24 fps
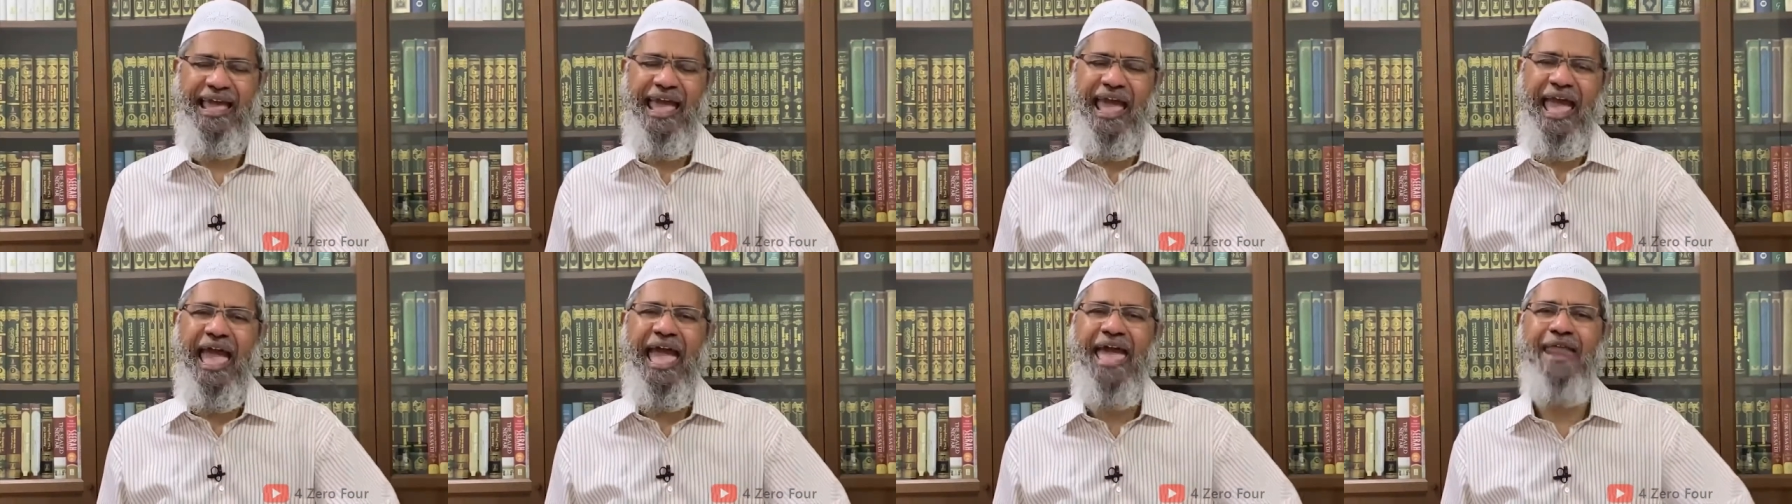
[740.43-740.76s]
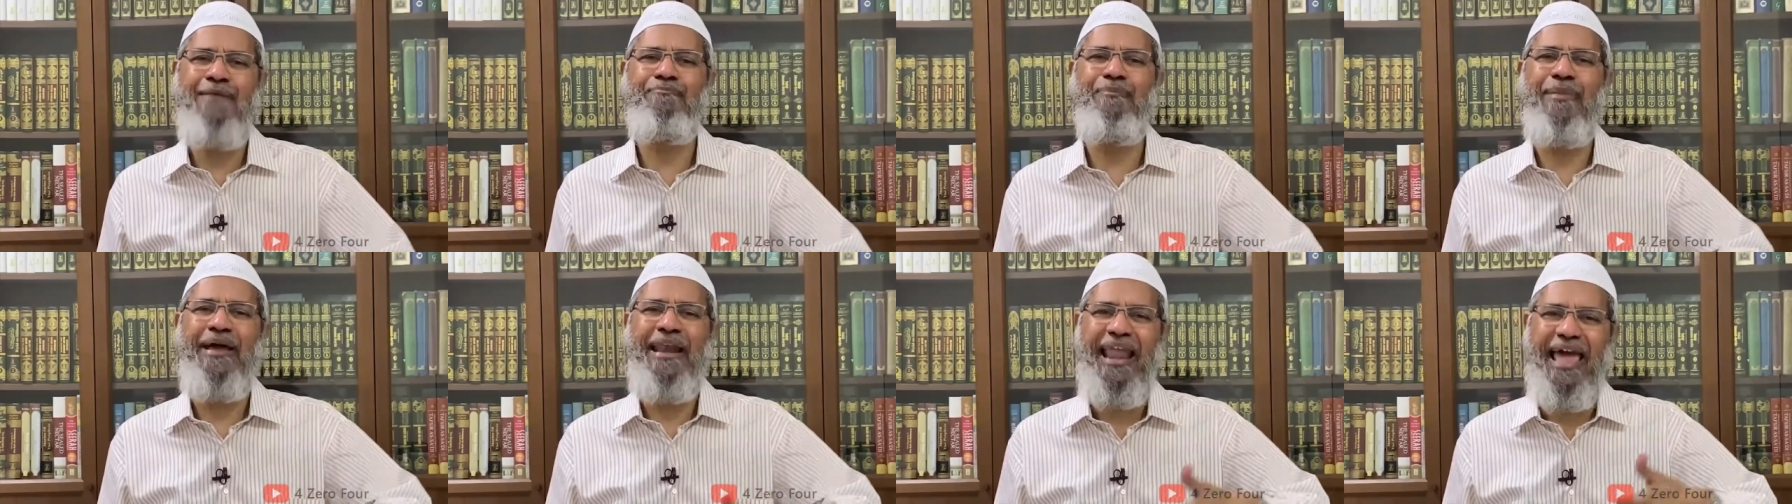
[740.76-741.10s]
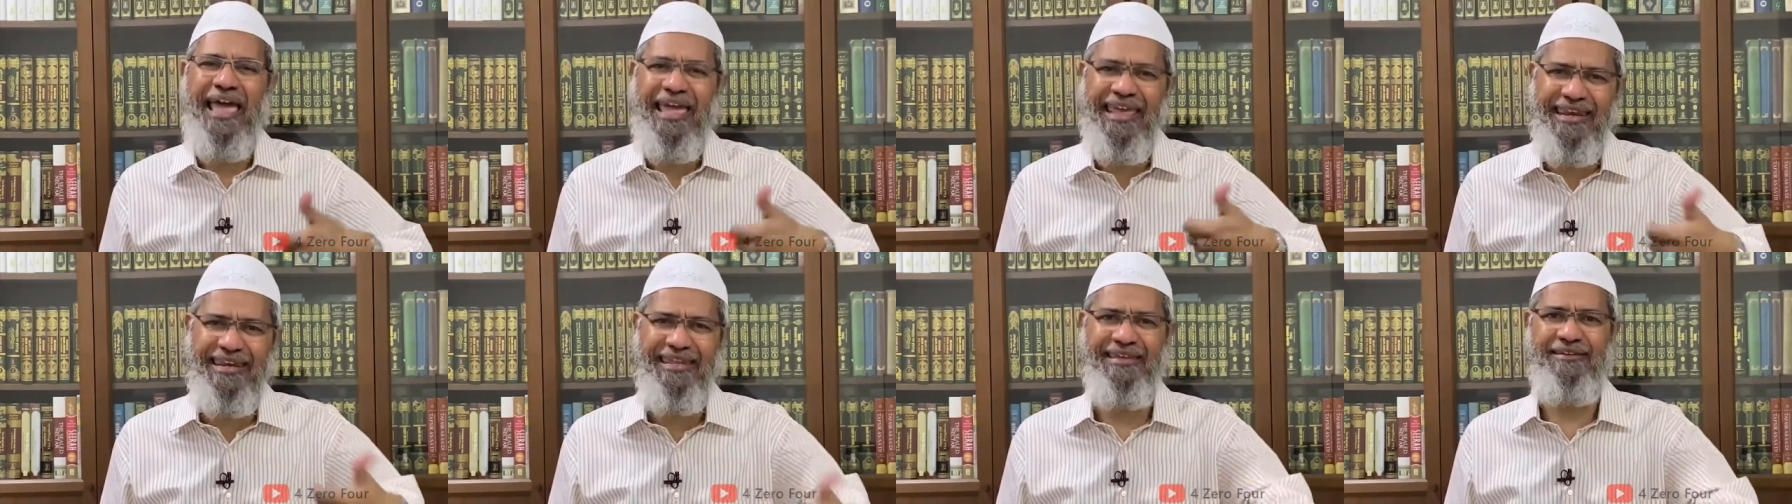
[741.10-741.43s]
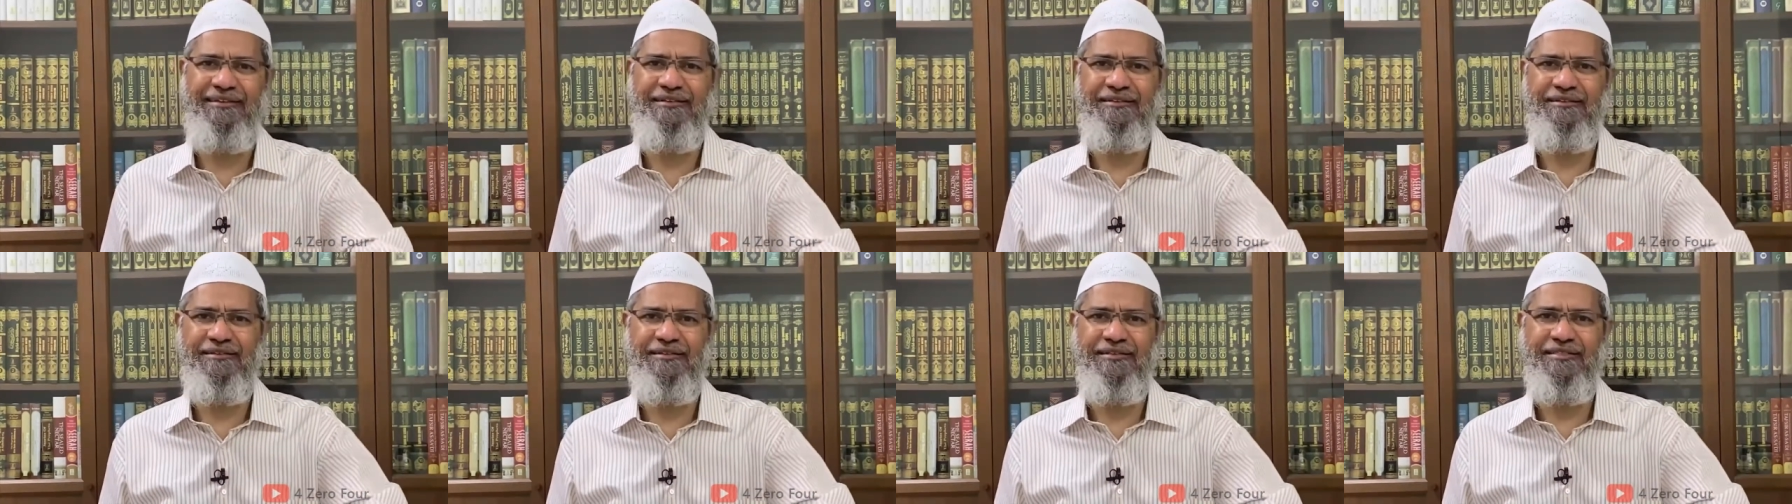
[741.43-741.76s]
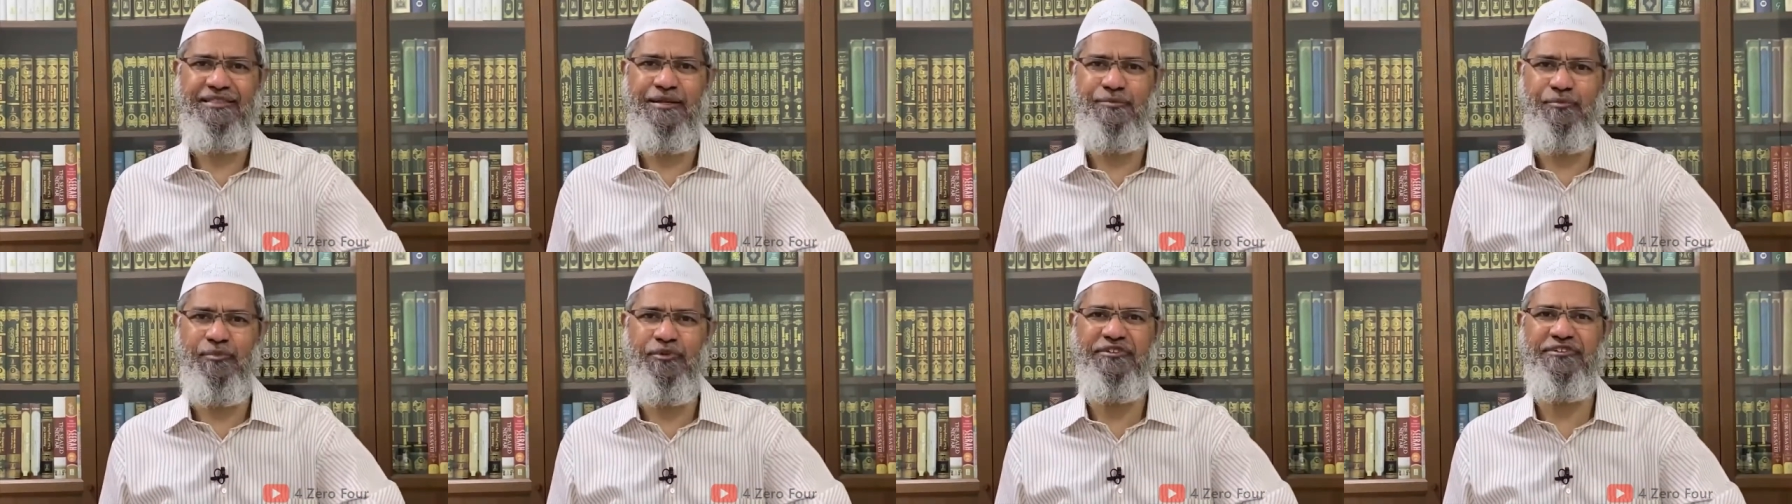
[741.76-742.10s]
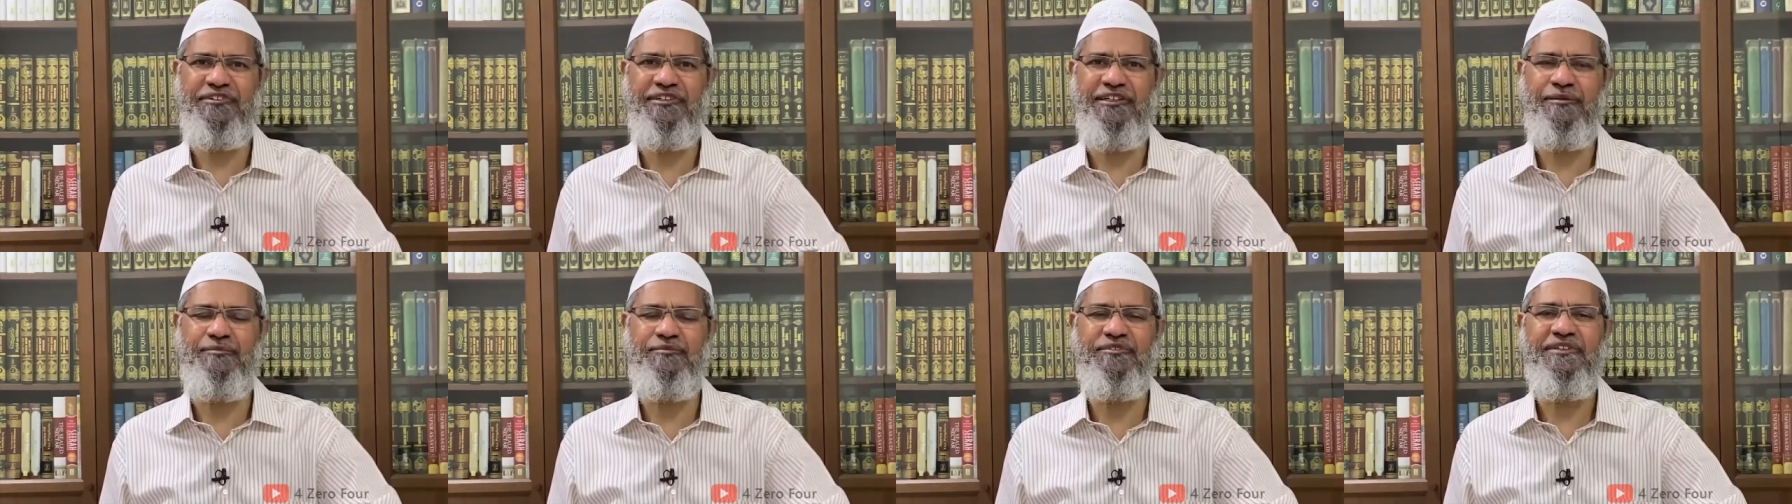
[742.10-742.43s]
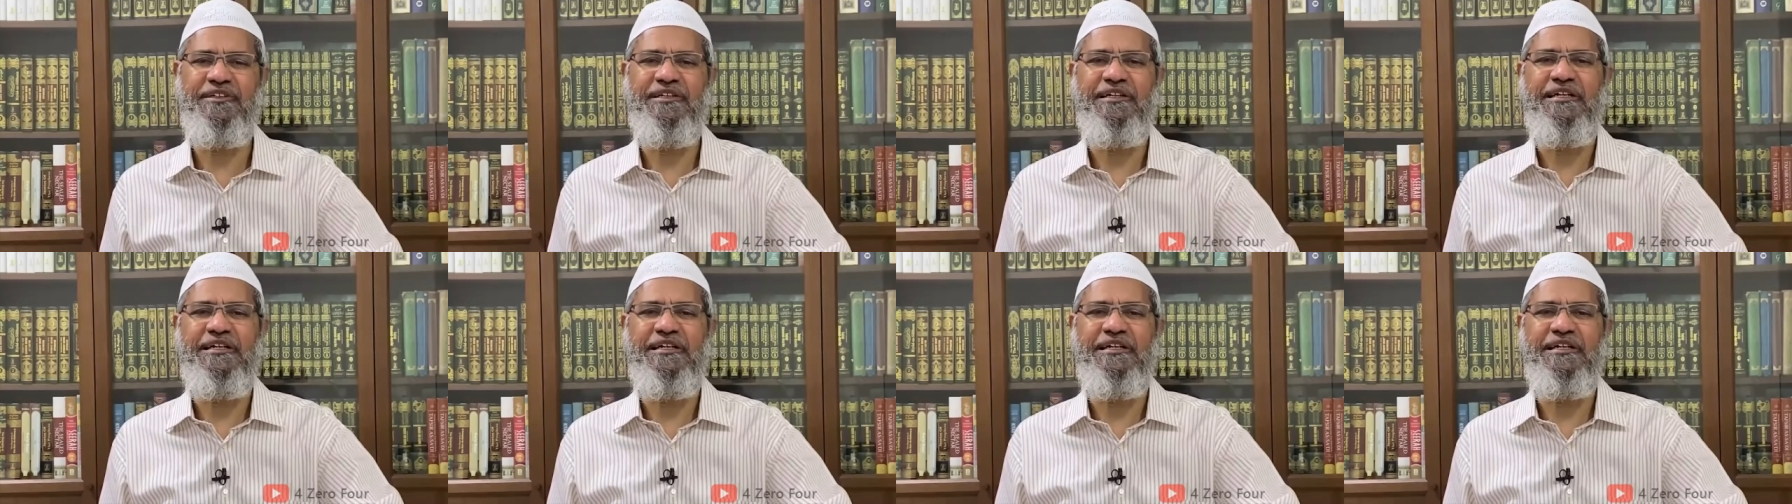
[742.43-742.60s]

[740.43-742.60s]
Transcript: and maligning the Muslims,